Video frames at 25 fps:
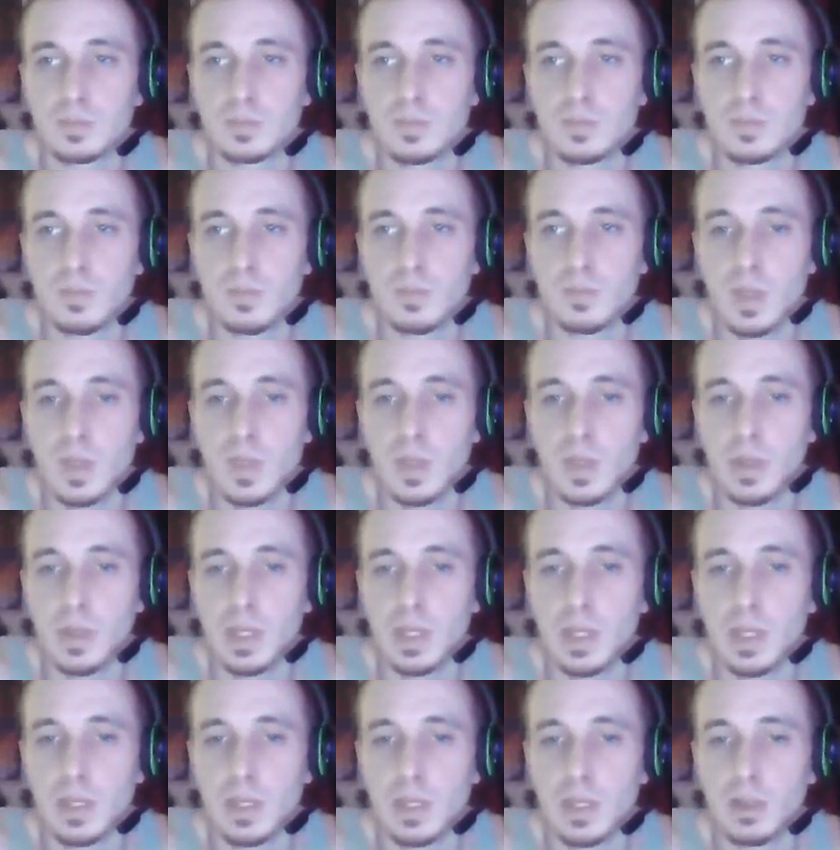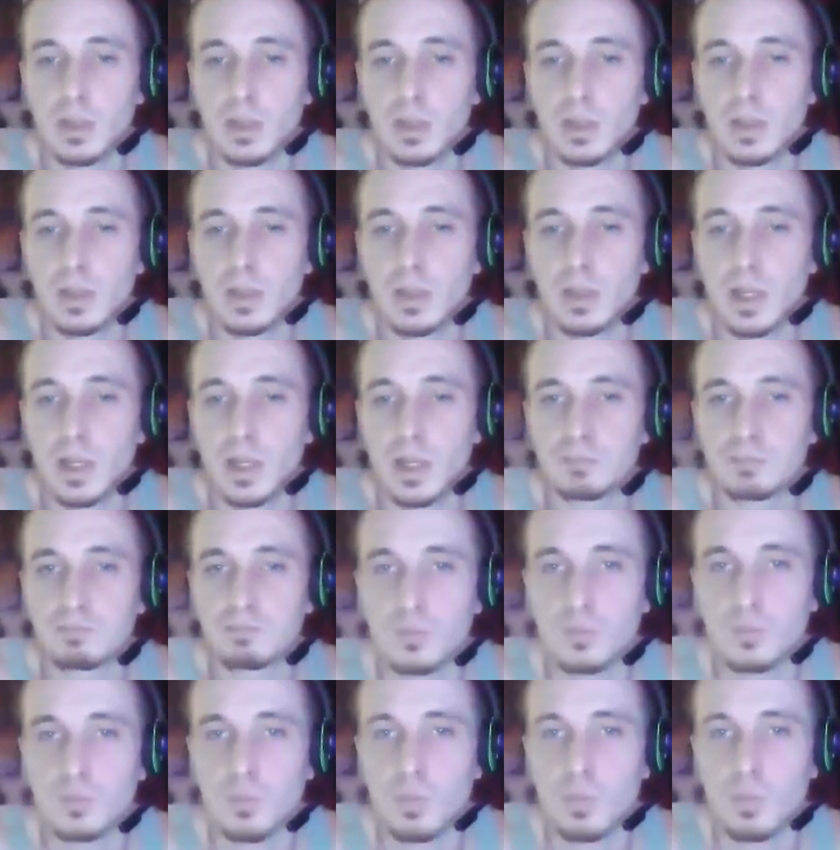That way,
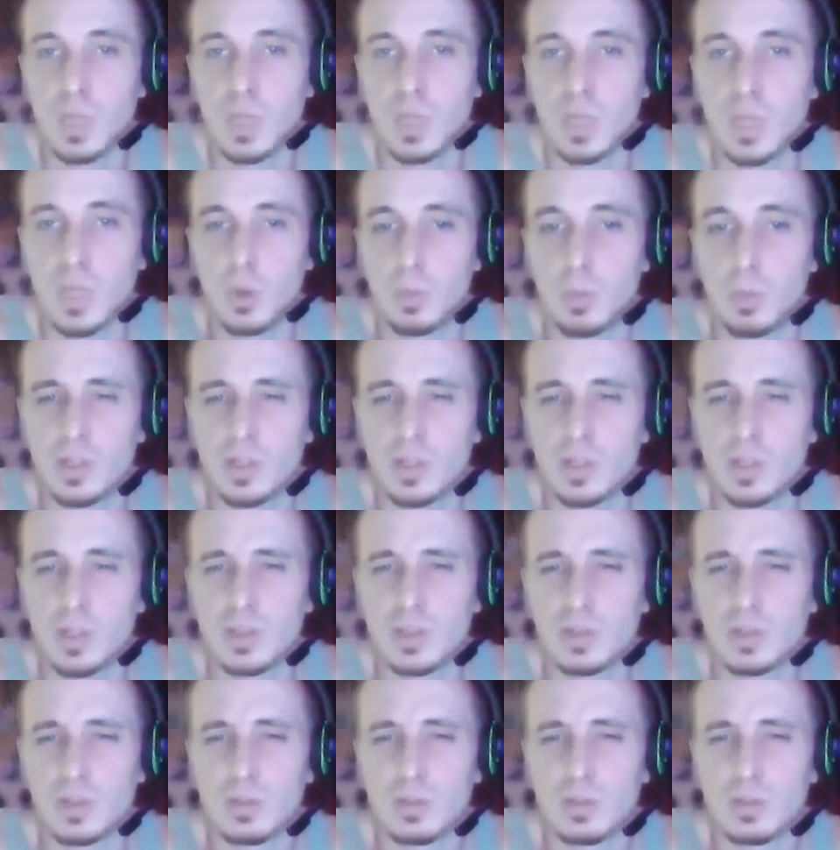makes it more personal.